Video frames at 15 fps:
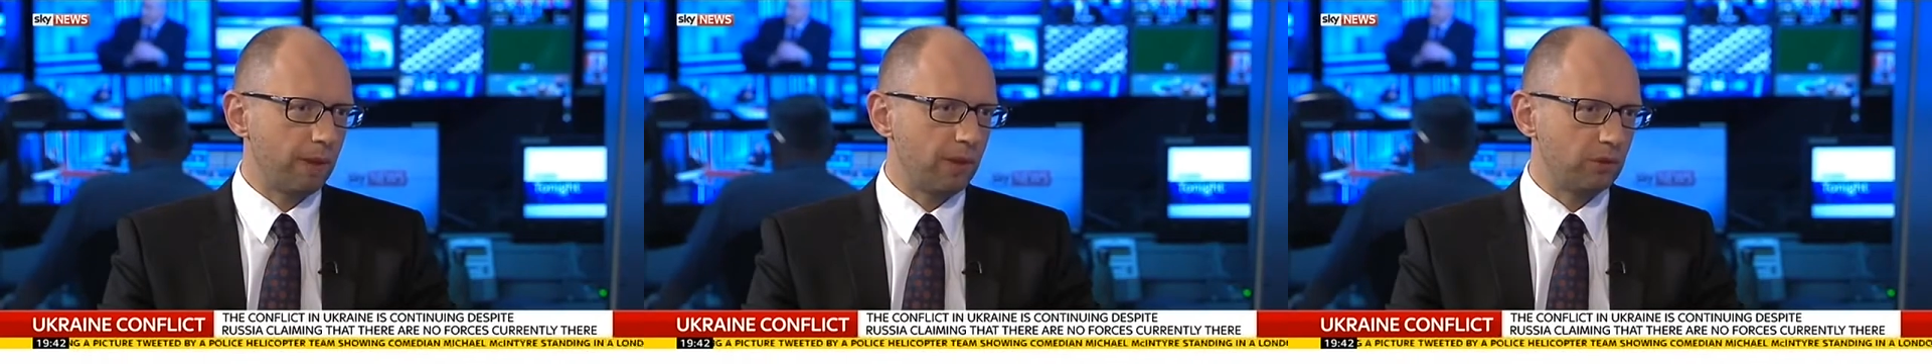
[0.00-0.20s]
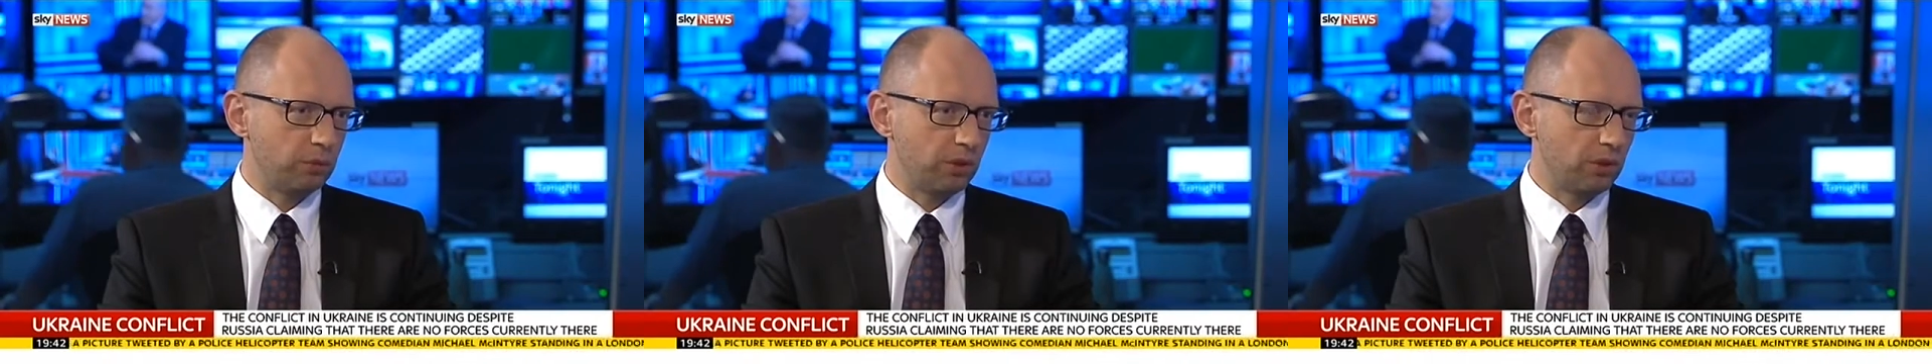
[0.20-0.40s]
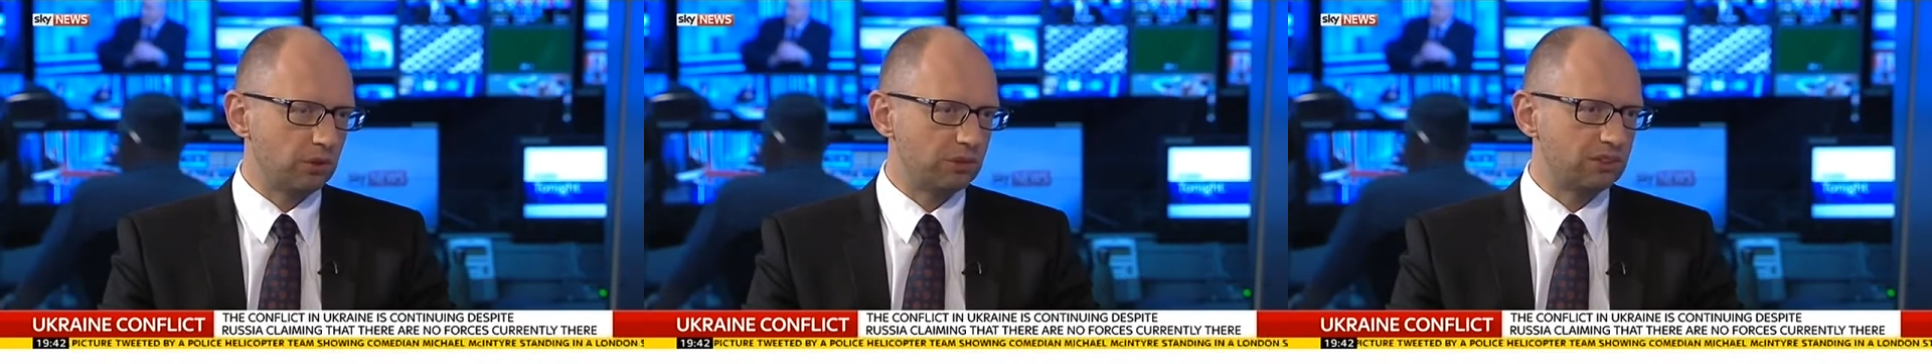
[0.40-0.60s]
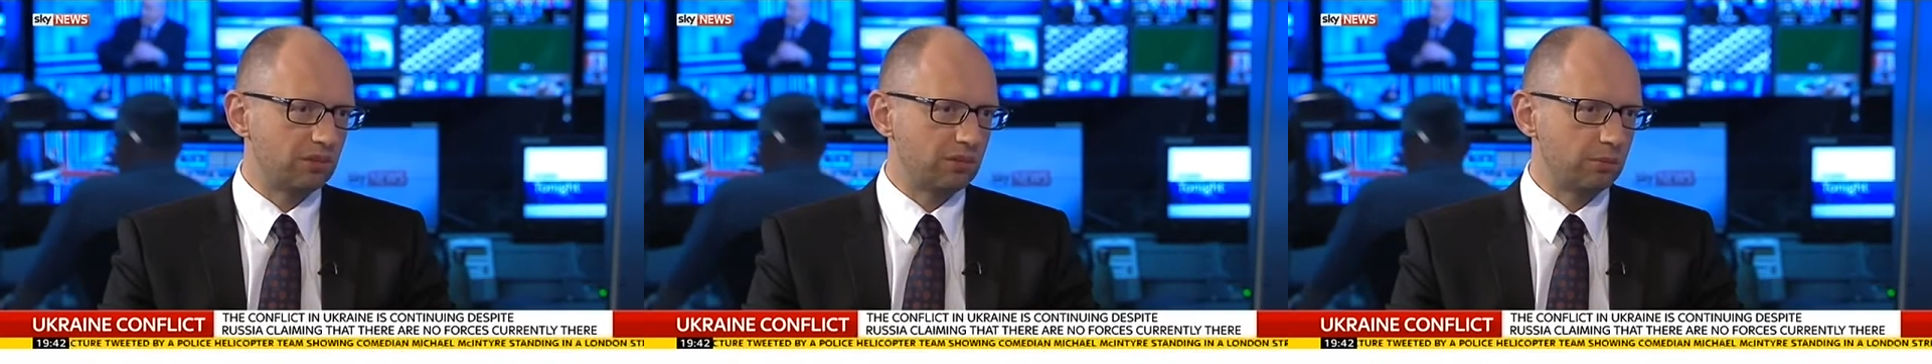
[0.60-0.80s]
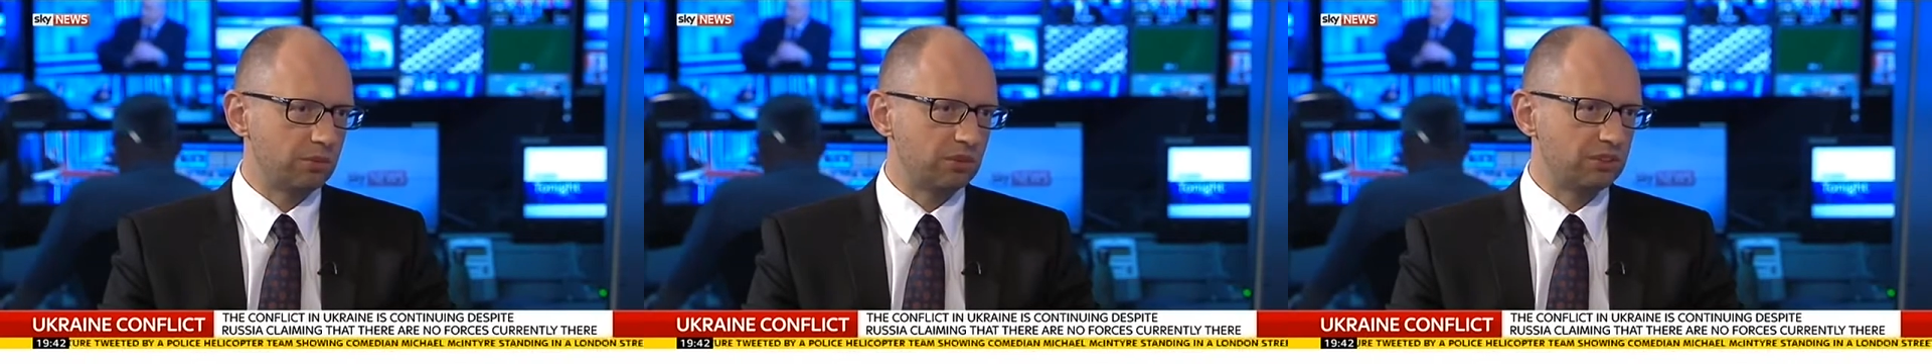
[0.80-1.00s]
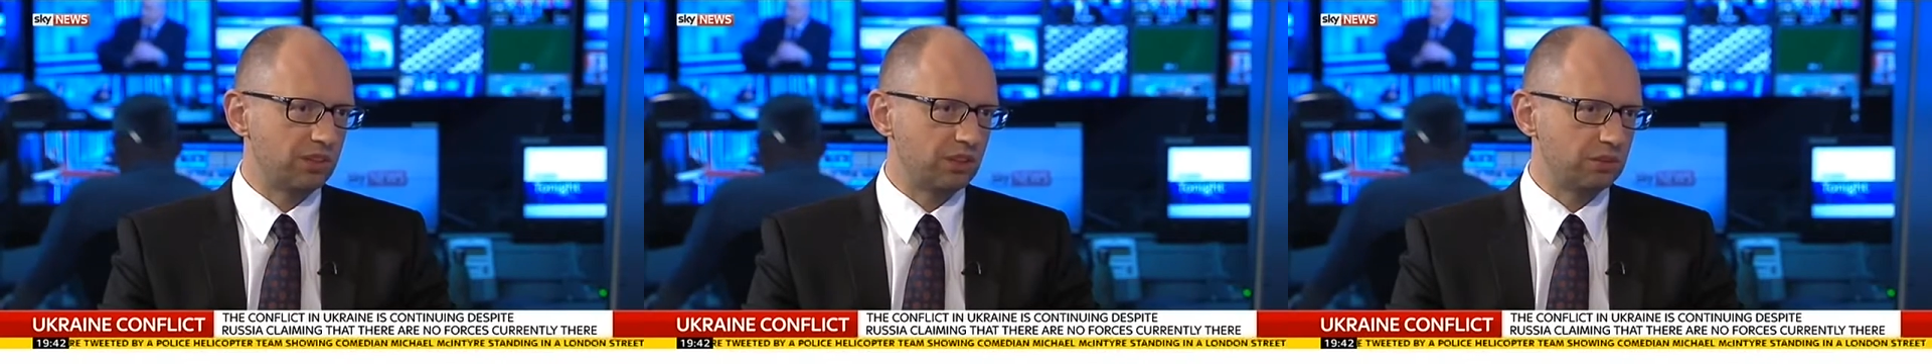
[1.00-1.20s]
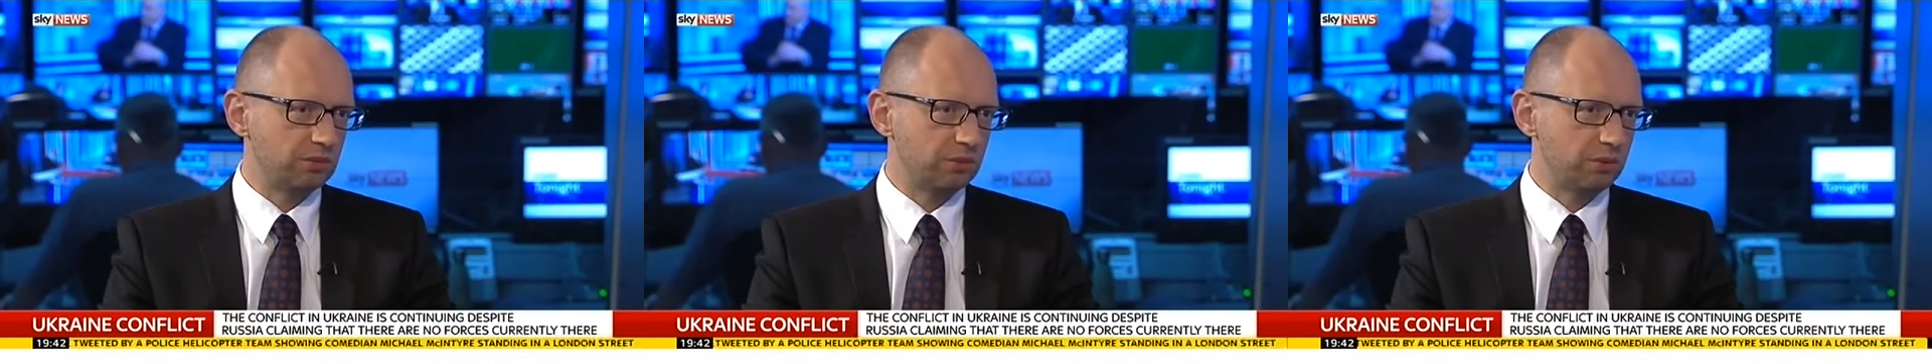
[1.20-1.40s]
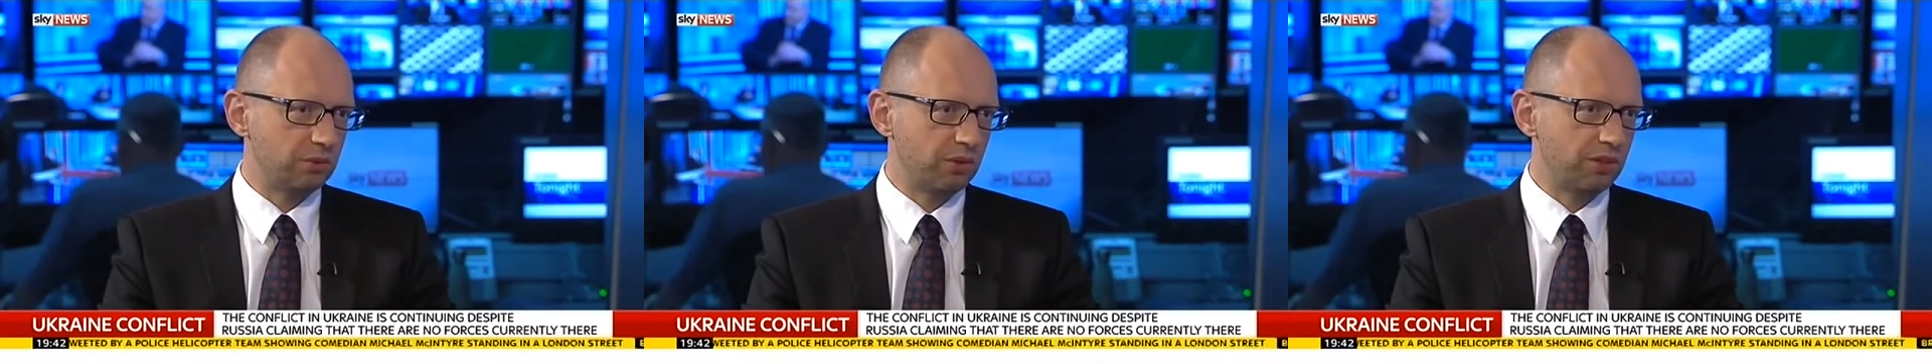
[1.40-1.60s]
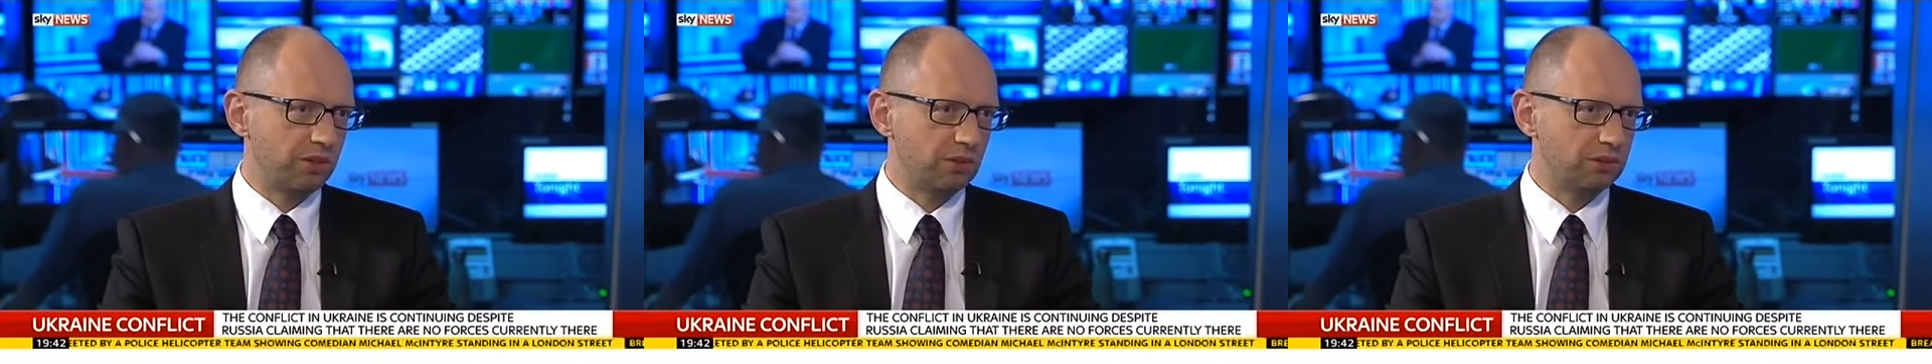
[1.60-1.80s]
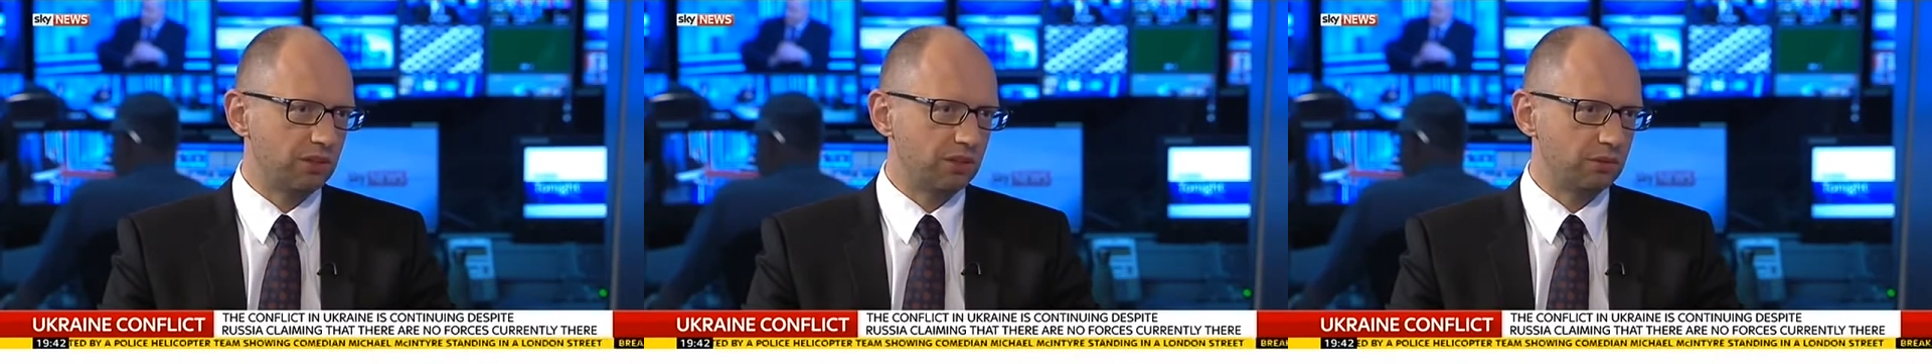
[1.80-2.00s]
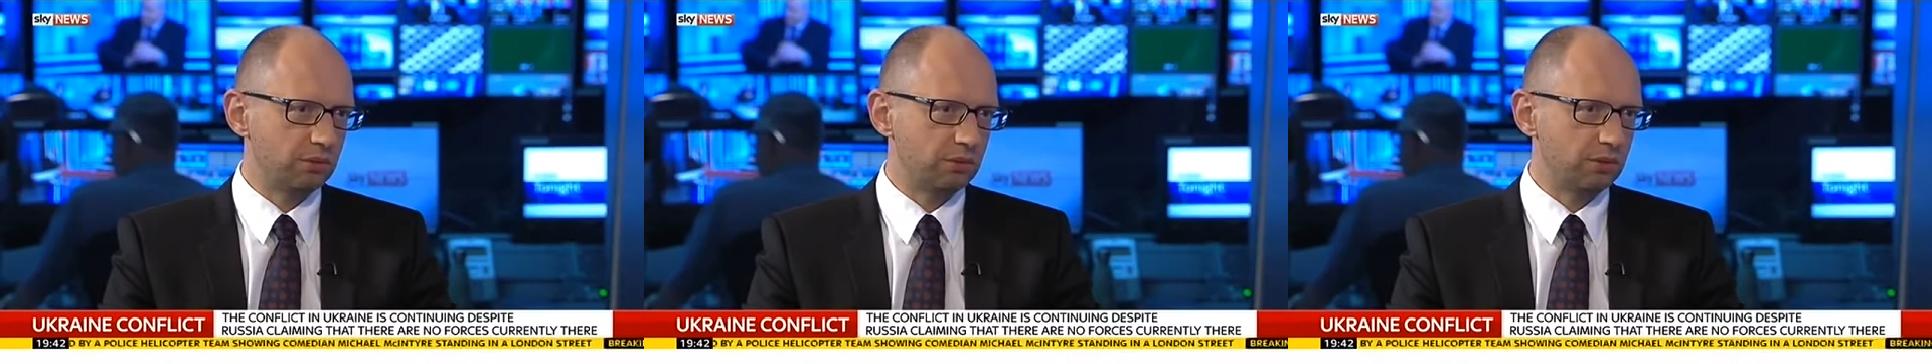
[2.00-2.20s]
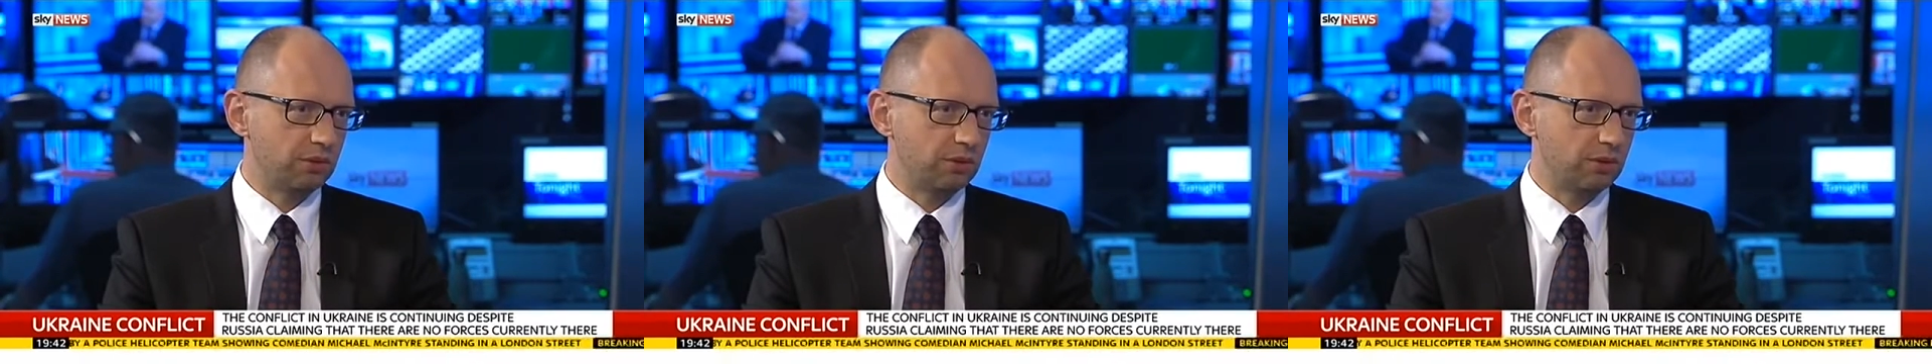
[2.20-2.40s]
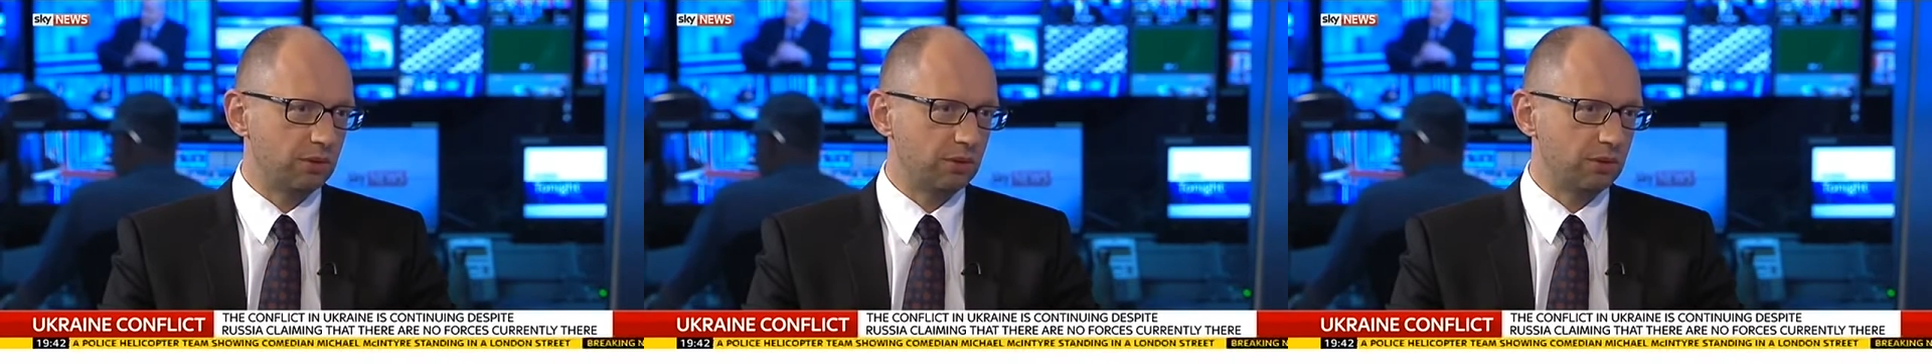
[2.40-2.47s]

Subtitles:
and we lost 7% of Ukrainian territory.